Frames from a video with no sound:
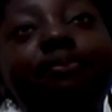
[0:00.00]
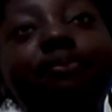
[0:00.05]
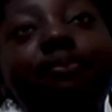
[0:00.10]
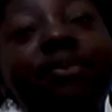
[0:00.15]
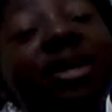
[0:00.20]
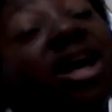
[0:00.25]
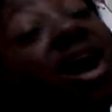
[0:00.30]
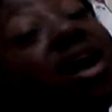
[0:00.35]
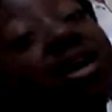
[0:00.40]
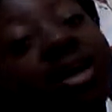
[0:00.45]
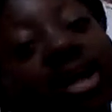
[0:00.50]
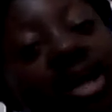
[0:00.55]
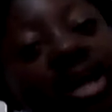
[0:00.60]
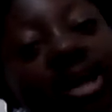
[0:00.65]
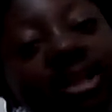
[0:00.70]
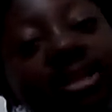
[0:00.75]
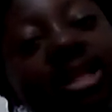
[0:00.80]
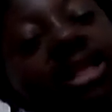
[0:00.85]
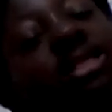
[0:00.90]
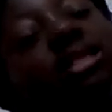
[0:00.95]

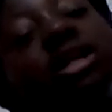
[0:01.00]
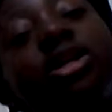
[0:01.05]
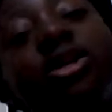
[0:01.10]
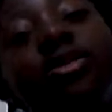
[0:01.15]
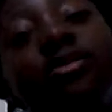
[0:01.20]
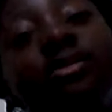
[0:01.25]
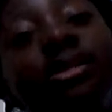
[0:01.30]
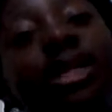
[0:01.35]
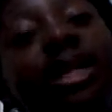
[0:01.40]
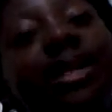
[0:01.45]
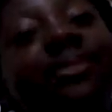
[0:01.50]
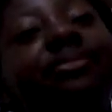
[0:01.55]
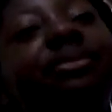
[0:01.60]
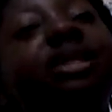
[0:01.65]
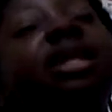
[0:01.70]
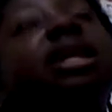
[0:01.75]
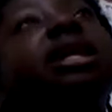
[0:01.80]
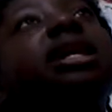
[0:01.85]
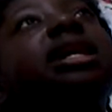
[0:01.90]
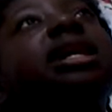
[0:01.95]
Bianca, that's not her real name,
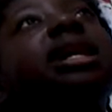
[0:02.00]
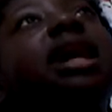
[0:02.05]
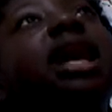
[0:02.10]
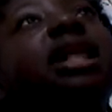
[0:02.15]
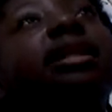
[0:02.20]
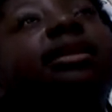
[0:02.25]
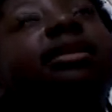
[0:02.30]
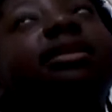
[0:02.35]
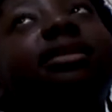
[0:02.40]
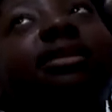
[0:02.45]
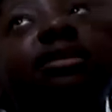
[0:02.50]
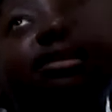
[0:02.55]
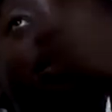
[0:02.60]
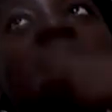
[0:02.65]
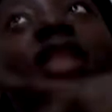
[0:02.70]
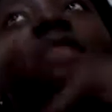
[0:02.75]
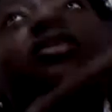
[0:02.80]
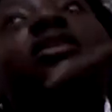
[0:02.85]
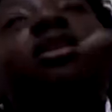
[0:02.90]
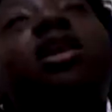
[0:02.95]
and then this
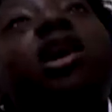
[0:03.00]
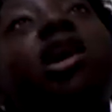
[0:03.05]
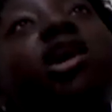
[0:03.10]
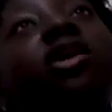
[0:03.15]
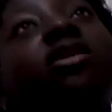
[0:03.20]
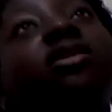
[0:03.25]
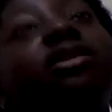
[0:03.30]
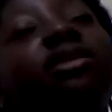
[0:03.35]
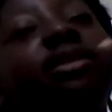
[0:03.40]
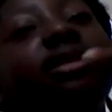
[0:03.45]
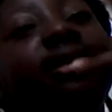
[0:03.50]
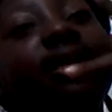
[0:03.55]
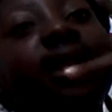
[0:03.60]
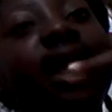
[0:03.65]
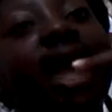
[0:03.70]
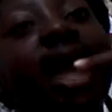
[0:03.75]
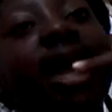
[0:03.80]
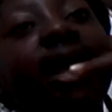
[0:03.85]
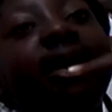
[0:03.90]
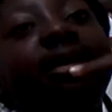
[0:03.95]
other girl
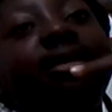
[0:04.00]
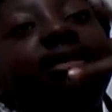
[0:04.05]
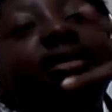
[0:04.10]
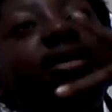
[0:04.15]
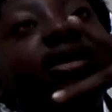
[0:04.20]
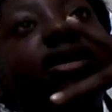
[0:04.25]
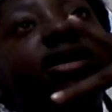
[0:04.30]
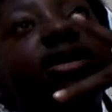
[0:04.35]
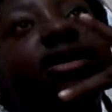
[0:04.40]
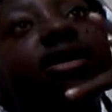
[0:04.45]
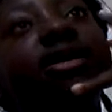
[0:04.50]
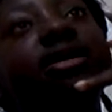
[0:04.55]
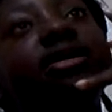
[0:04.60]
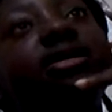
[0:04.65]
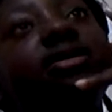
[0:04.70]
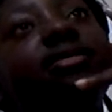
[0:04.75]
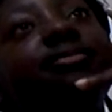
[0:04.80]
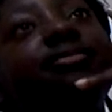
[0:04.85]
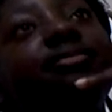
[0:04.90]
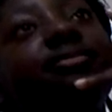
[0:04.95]
named
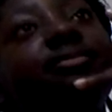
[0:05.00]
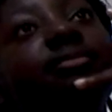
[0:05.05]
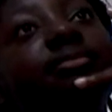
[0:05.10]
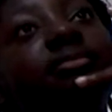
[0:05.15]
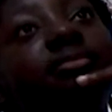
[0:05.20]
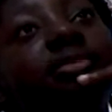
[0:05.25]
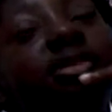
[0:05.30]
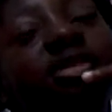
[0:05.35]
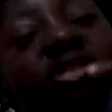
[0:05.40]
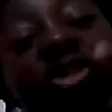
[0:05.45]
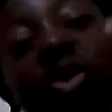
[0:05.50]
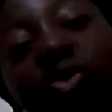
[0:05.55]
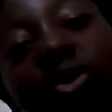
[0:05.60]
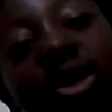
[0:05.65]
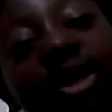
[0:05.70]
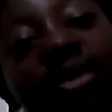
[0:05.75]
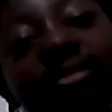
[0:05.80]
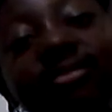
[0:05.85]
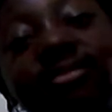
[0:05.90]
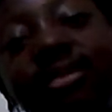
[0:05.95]

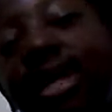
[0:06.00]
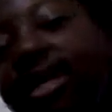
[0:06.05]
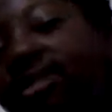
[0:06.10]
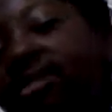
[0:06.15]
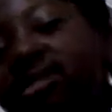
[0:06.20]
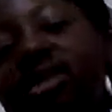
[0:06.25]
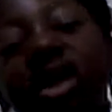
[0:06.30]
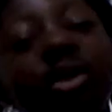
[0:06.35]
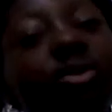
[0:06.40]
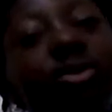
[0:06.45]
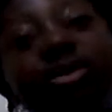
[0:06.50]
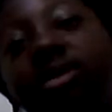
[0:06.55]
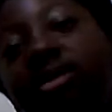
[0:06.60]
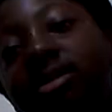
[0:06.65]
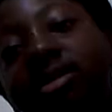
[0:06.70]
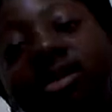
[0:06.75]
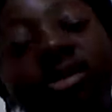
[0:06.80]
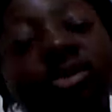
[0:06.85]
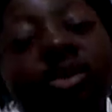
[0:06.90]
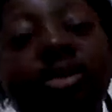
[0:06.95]
Zoda. That's not real
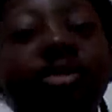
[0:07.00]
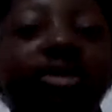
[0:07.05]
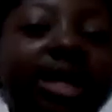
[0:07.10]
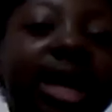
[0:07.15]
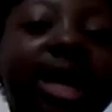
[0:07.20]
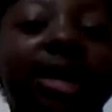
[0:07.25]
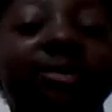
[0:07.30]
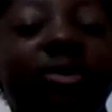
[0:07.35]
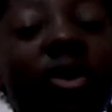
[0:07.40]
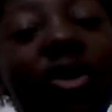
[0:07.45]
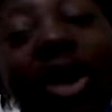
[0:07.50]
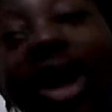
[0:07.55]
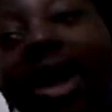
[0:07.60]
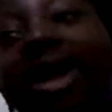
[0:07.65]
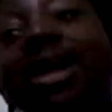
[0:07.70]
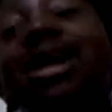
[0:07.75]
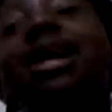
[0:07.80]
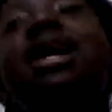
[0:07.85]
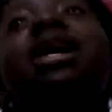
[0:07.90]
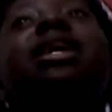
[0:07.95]
her real name.
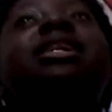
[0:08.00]
Okay.